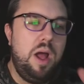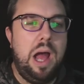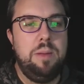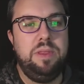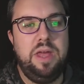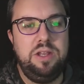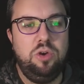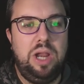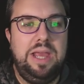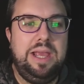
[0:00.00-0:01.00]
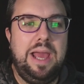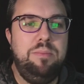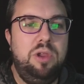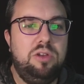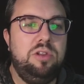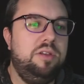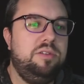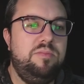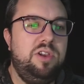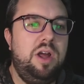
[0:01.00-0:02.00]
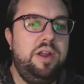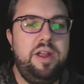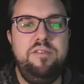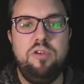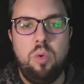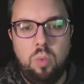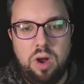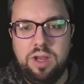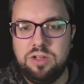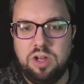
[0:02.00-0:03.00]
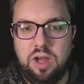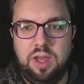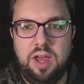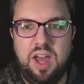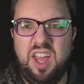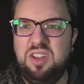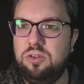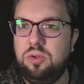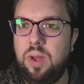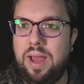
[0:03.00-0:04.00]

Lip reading: But then your late game looks like something like either a White Tiger into